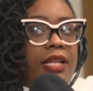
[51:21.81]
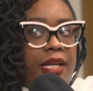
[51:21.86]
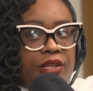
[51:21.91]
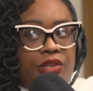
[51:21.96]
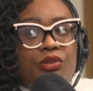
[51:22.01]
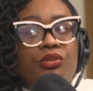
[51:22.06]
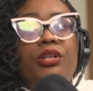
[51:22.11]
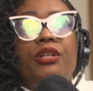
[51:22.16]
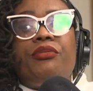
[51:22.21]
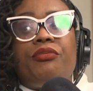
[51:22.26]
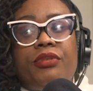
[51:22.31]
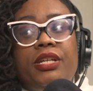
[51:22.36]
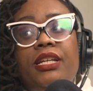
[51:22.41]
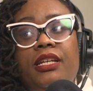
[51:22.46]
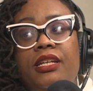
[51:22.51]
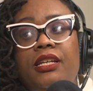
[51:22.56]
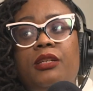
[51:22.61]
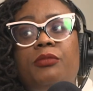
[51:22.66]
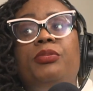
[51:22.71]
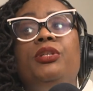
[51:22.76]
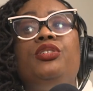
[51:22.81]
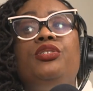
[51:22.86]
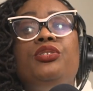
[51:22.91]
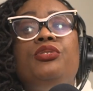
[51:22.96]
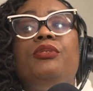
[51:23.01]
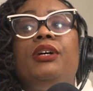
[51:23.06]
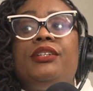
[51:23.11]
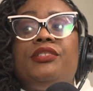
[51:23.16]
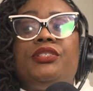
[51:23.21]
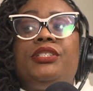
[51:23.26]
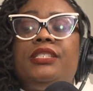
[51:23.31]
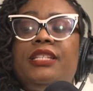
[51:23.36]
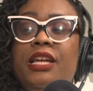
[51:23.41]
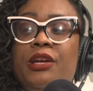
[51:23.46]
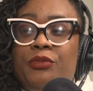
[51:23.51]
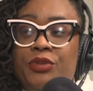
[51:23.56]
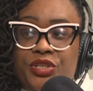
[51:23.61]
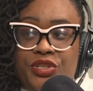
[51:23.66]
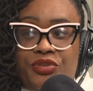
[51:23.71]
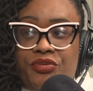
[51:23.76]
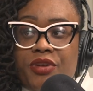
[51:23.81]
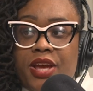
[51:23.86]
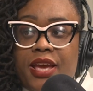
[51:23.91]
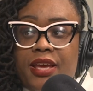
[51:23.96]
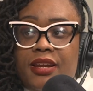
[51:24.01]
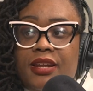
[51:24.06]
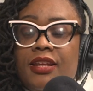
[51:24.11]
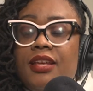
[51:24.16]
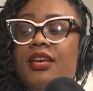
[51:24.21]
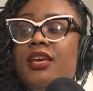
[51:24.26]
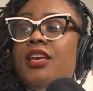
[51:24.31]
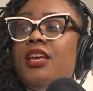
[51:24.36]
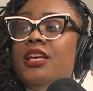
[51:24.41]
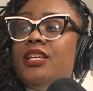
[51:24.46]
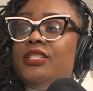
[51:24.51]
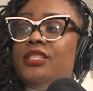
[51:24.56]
Like you could read, but do you understand what you read? Right.